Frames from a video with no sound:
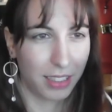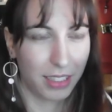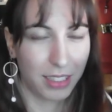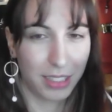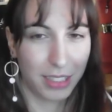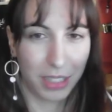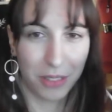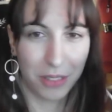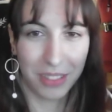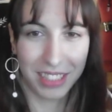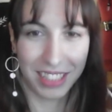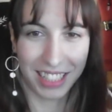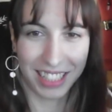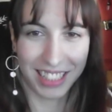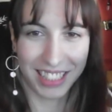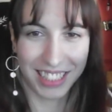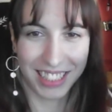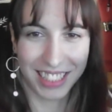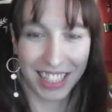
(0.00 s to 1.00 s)
You know, in
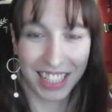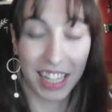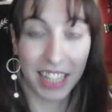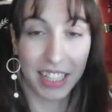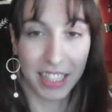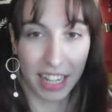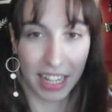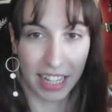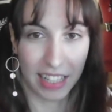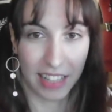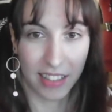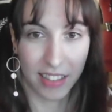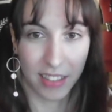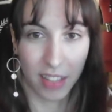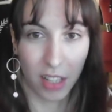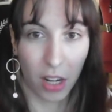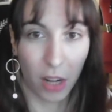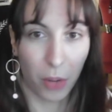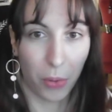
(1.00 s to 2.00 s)
Genshin, Dane's
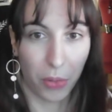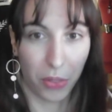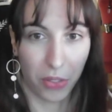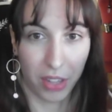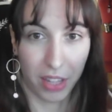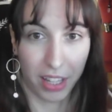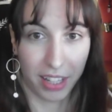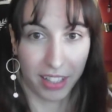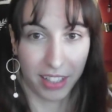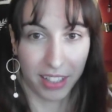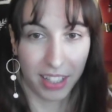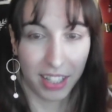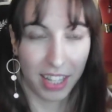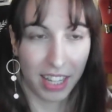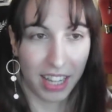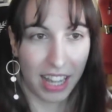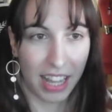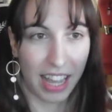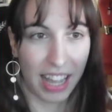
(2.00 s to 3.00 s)
clothing,
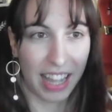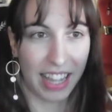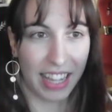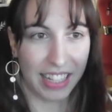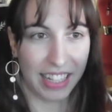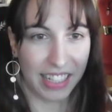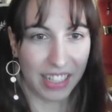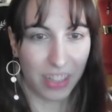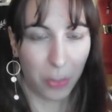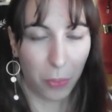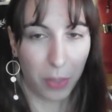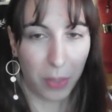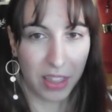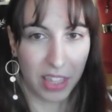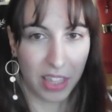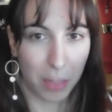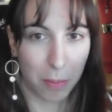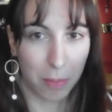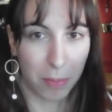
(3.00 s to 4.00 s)
and when
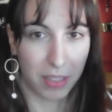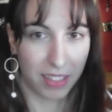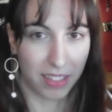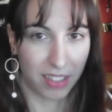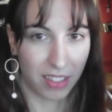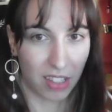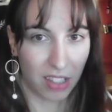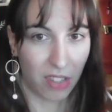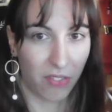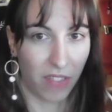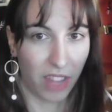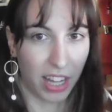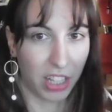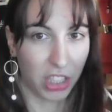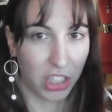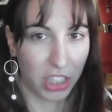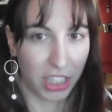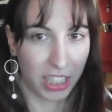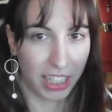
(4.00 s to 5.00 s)
the abyss is
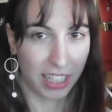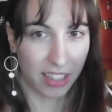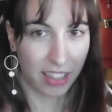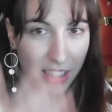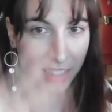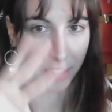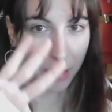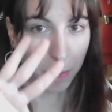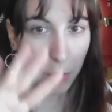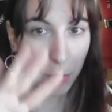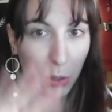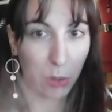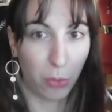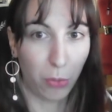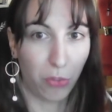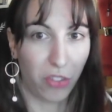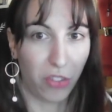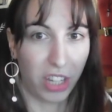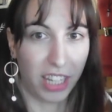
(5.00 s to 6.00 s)
vanishing, this blue
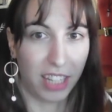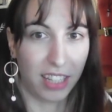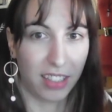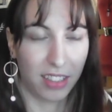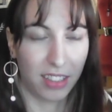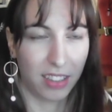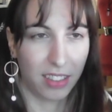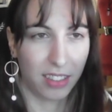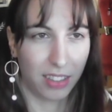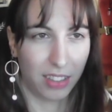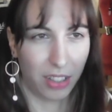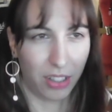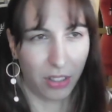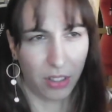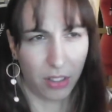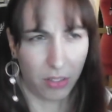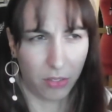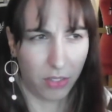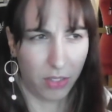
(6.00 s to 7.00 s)
veil,
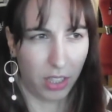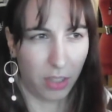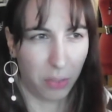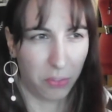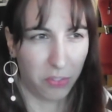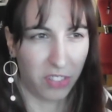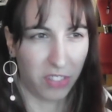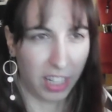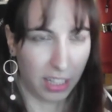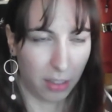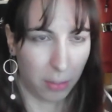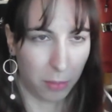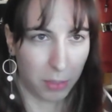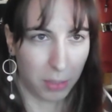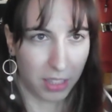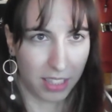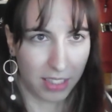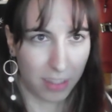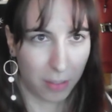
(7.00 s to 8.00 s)
not really veil,
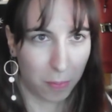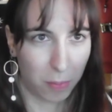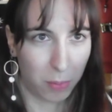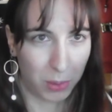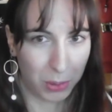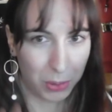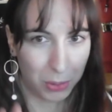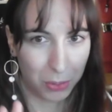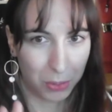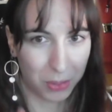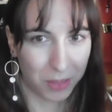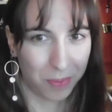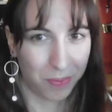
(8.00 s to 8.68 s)
but this blue